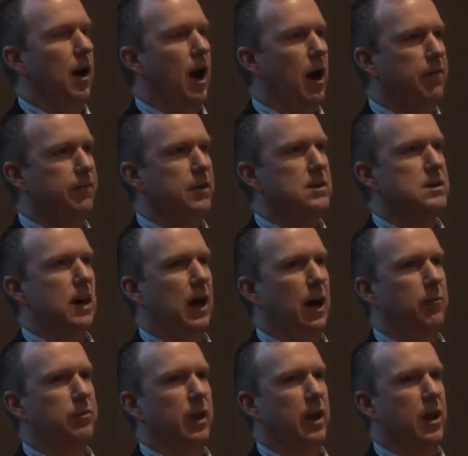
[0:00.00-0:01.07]

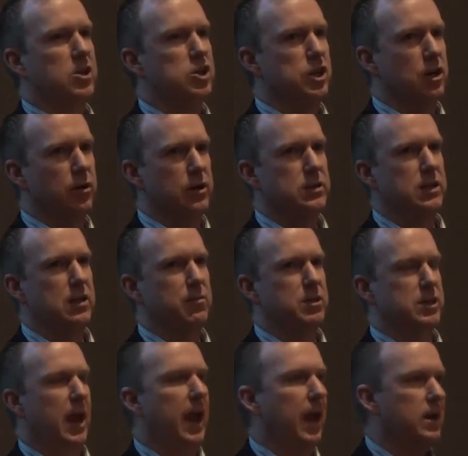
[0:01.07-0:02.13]
Oftentimes, an engineering team
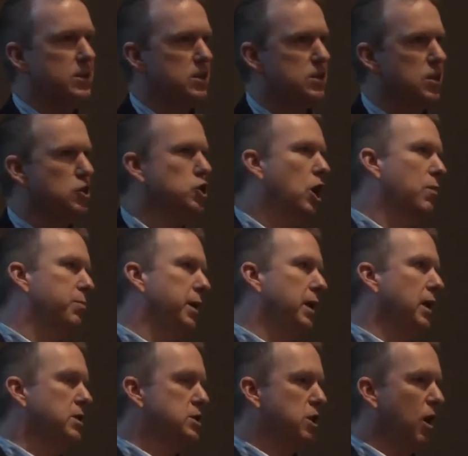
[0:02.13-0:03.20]
is anxious to jump in
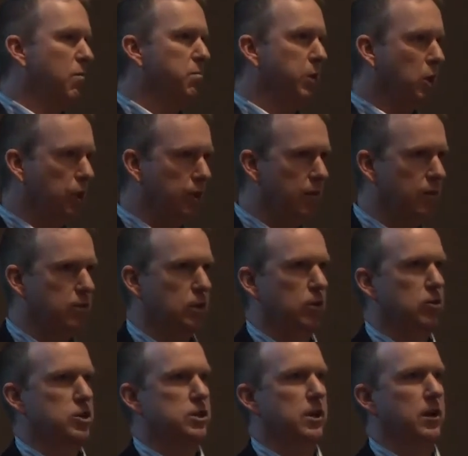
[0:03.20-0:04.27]
and start building the
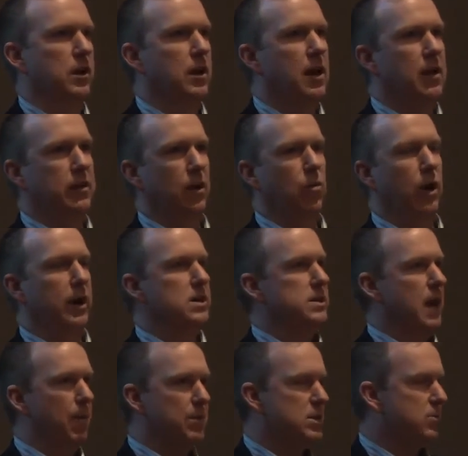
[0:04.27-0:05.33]
solution. They want to
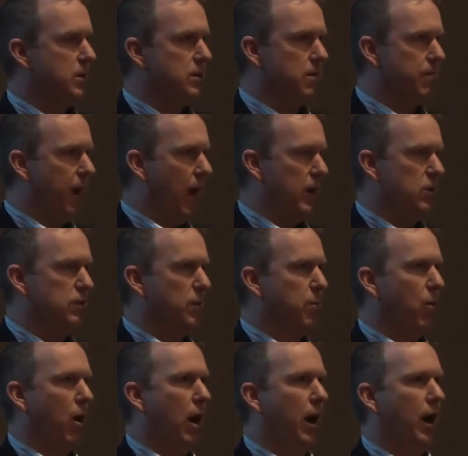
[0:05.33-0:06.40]
demonstrate the value of
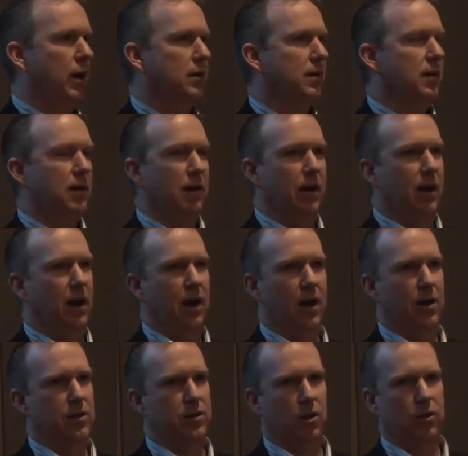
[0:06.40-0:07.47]
the product.
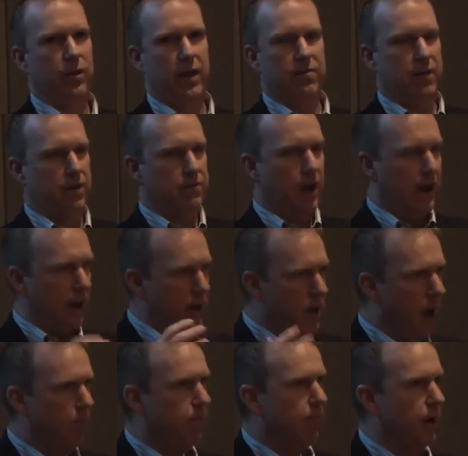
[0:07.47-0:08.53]
Uh, you know, they, they've got
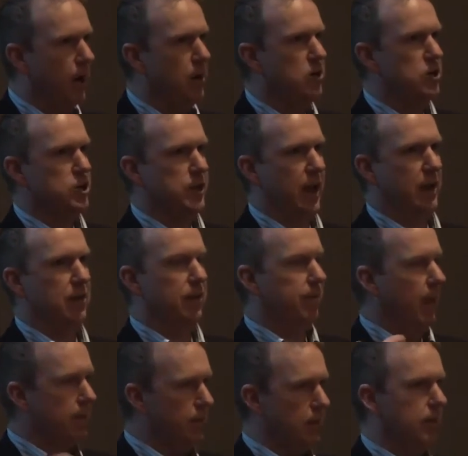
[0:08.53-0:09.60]
enough of an understanding that
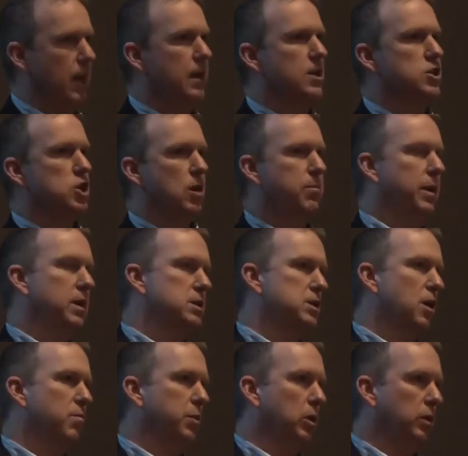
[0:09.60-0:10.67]
they think they can jump in and
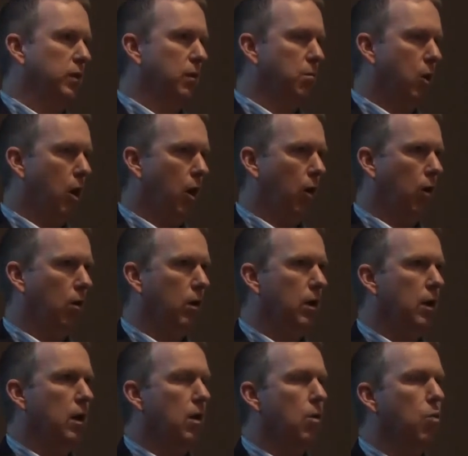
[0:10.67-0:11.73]
start building the
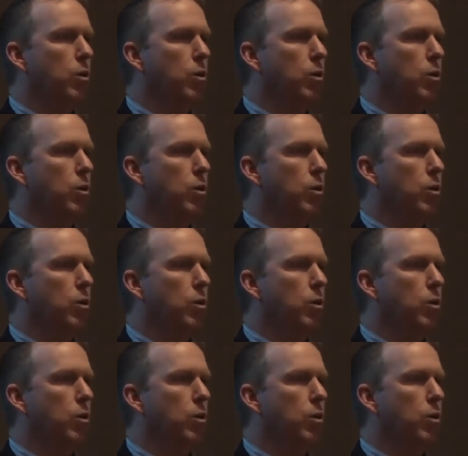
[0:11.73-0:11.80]
model.